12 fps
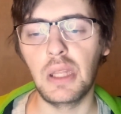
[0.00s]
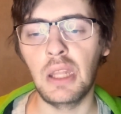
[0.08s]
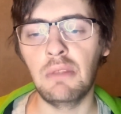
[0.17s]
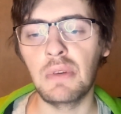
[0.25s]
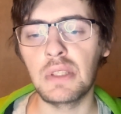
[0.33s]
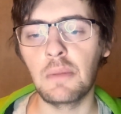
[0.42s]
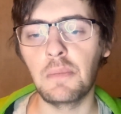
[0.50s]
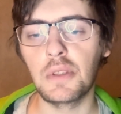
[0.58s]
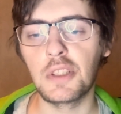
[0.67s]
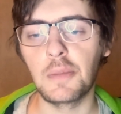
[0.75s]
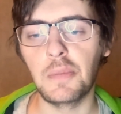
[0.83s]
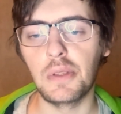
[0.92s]
but it wasn't
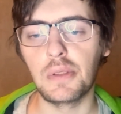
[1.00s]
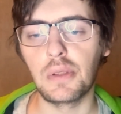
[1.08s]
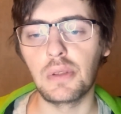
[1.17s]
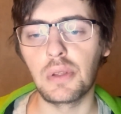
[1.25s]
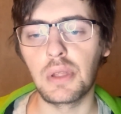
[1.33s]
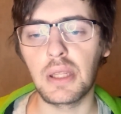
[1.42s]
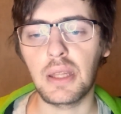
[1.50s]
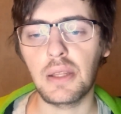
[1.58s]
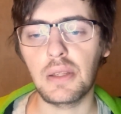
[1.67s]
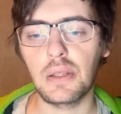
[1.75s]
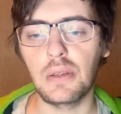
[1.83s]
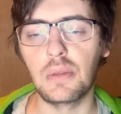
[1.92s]
possible to do
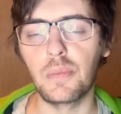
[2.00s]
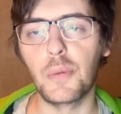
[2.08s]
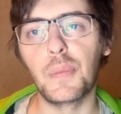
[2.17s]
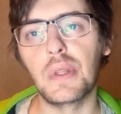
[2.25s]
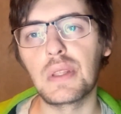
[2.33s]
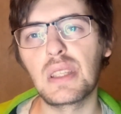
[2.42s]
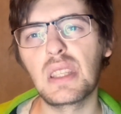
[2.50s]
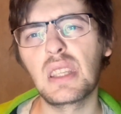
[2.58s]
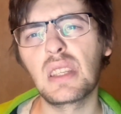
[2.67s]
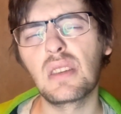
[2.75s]
that on mobile.